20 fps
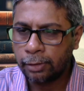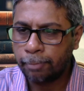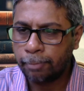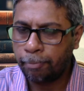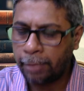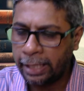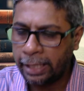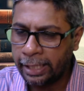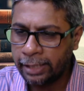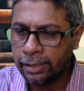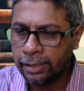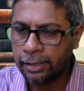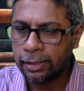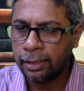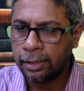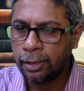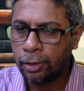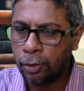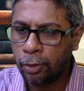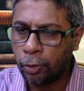place,
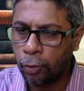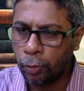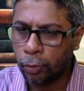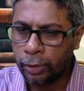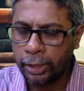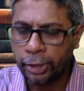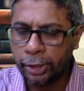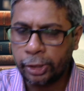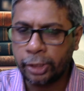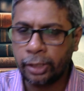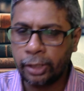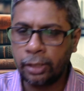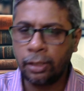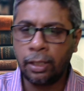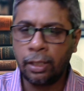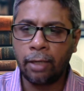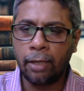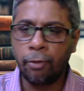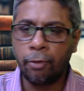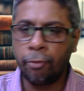location,
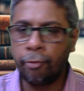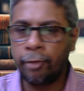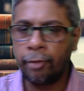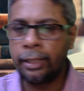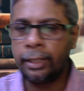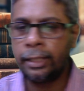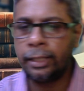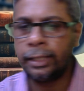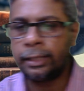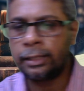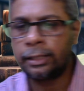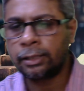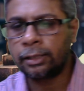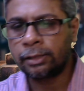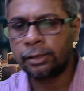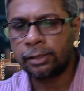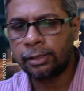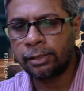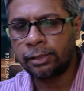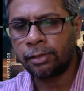and when it
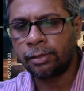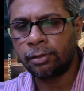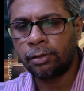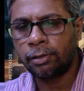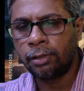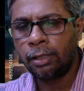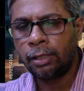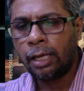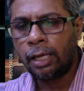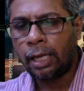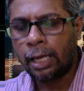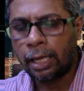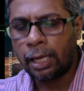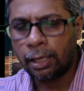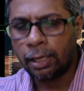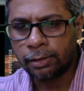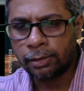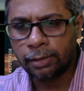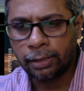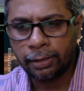considered
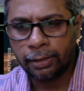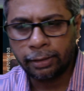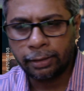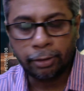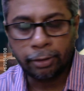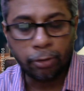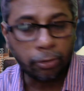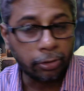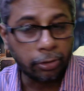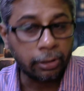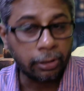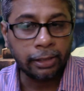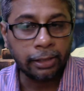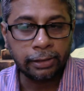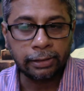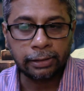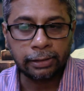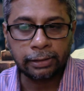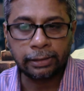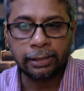as a
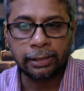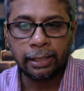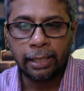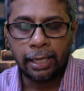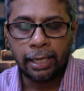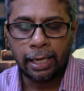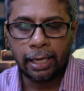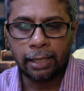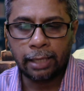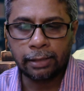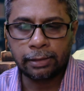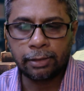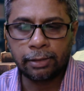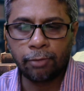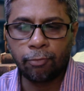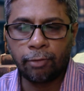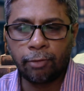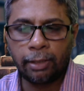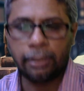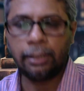recognized as a
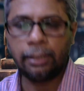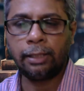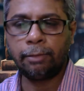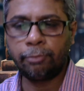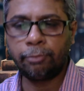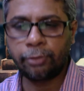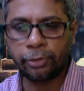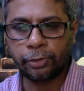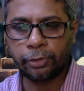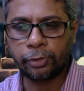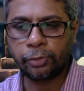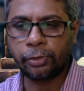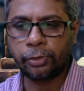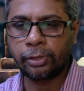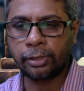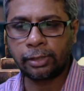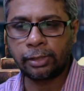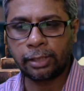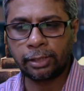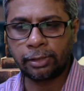wildlife
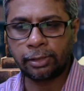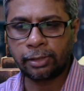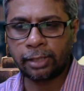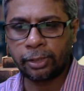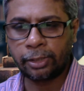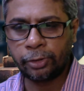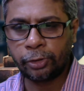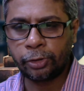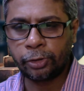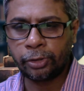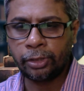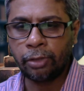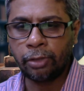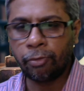resources and sanctuary,